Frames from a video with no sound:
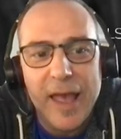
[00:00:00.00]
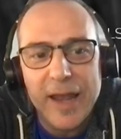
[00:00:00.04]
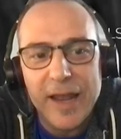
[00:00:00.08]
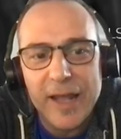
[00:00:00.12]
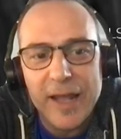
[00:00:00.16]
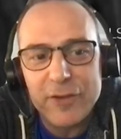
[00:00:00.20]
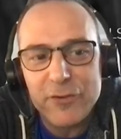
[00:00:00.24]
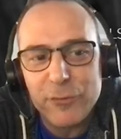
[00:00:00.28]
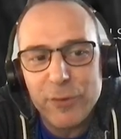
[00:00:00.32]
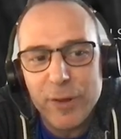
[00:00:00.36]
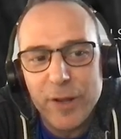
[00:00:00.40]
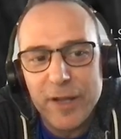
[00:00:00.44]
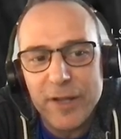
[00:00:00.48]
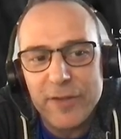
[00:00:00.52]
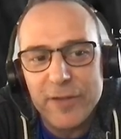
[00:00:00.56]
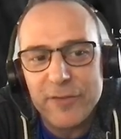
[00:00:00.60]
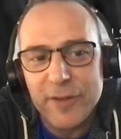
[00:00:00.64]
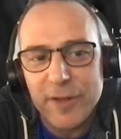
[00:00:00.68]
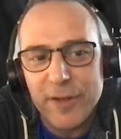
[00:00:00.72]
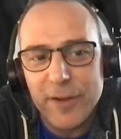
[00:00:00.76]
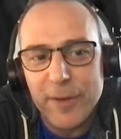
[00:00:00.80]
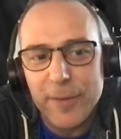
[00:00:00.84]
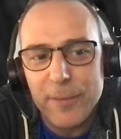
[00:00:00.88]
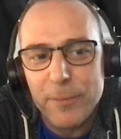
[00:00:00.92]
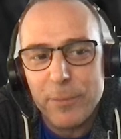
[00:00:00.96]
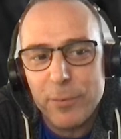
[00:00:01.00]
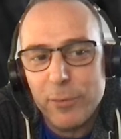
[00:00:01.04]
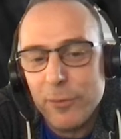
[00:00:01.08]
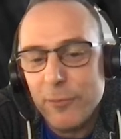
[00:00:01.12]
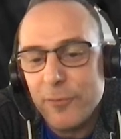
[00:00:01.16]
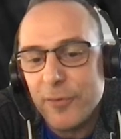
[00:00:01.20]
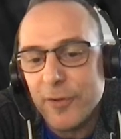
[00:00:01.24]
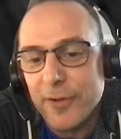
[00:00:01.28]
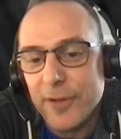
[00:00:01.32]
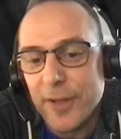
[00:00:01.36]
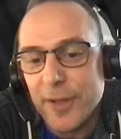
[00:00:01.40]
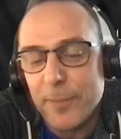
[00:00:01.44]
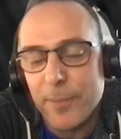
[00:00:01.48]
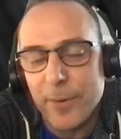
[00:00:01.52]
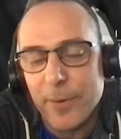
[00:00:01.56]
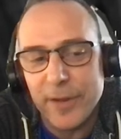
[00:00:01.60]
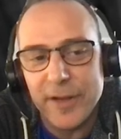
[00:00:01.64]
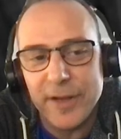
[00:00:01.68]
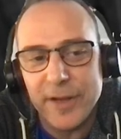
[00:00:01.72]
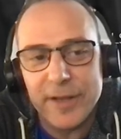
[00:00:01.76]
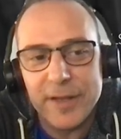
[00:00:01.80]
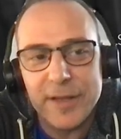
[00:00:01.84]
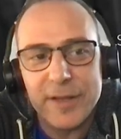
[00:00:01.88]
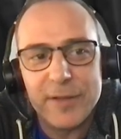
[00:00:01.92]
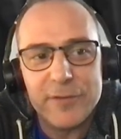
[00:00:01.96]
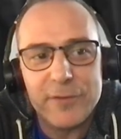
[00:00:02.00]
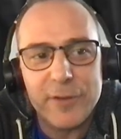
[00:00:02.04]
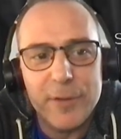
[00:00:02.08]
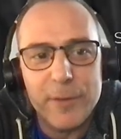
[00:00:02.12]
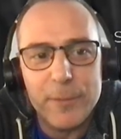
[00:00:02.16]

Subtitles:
And Actual is a proof in the pudding.